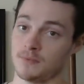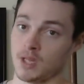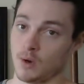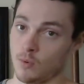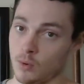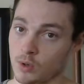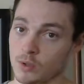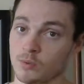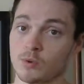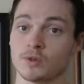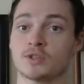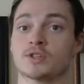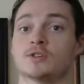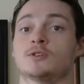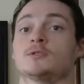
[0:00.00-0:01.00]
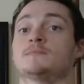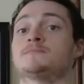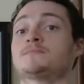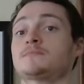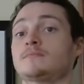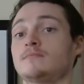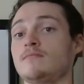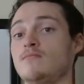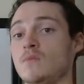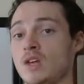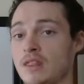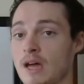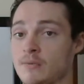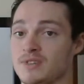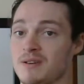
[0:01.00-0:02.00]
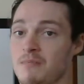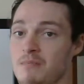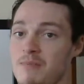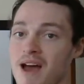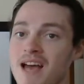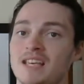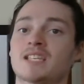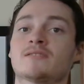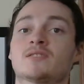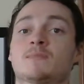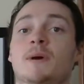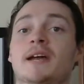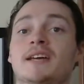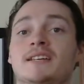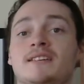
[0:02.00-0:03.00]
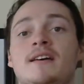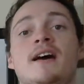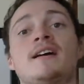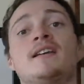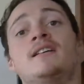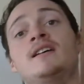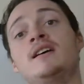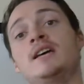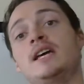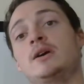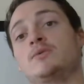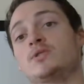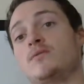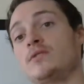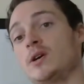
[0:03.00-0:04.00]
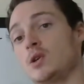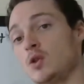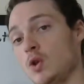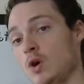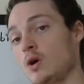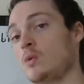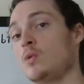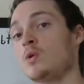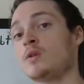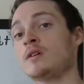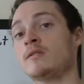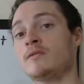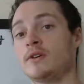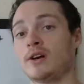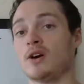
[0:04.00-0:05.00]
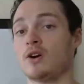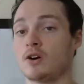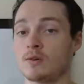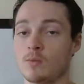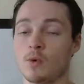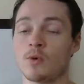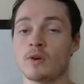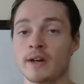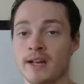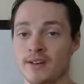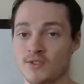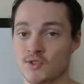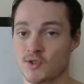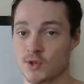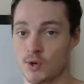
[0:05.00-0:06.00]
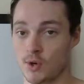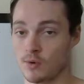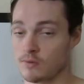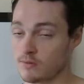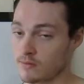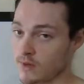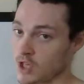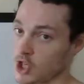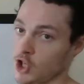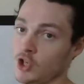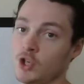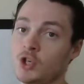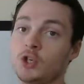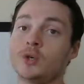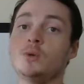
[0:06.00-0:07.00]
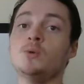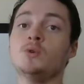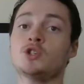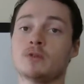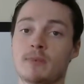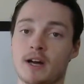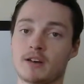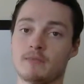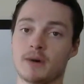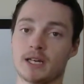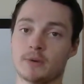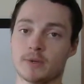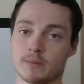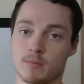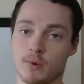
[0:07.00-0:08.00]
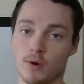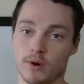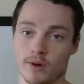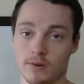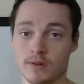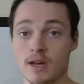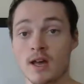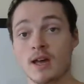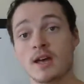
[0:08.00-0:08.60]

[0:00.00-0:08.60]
World War II, that was a massive spike in debt. It was a very long war, a very hard war, and so a huge amount of money was borrowed.